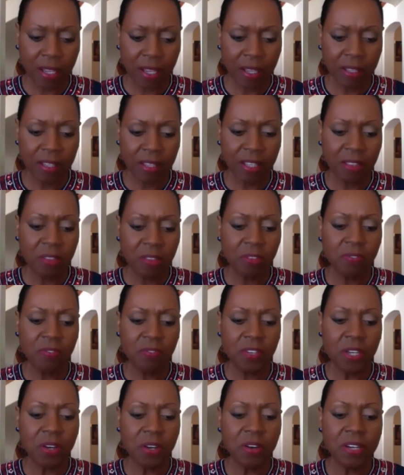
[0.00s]
that the
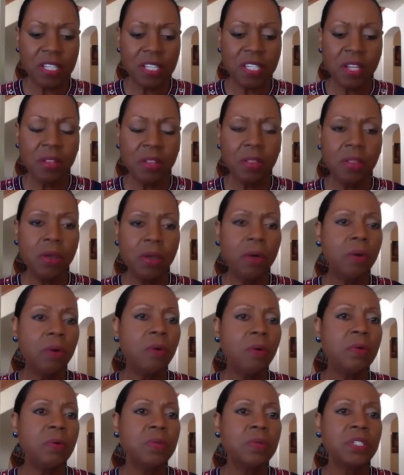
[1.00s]
fear is in
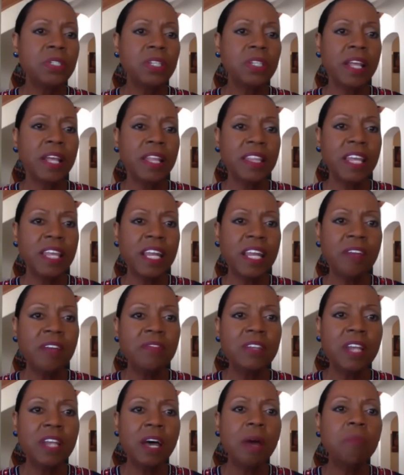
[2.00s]
those that have
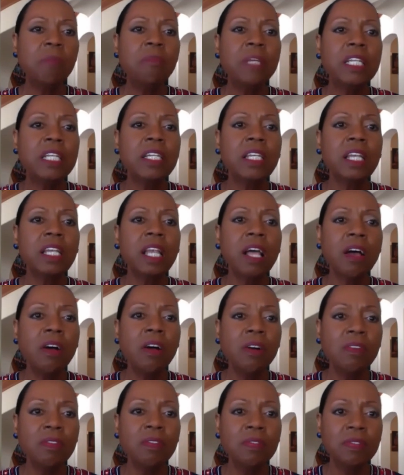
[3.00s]
not been
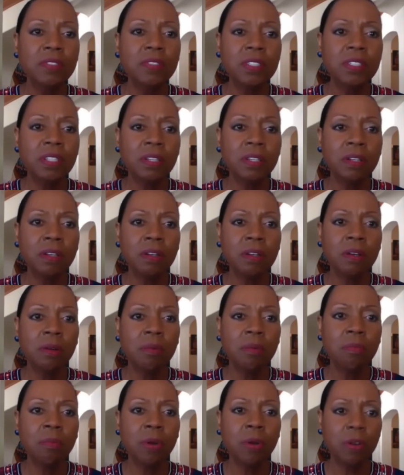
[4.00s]
loved
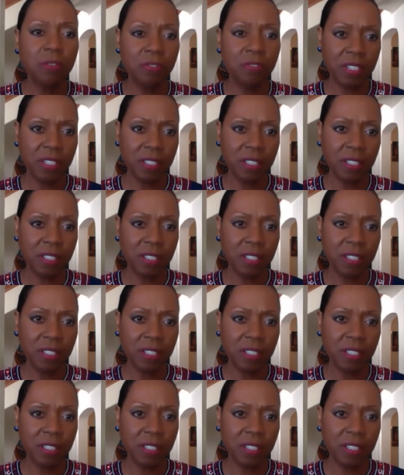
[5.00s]
perfectly.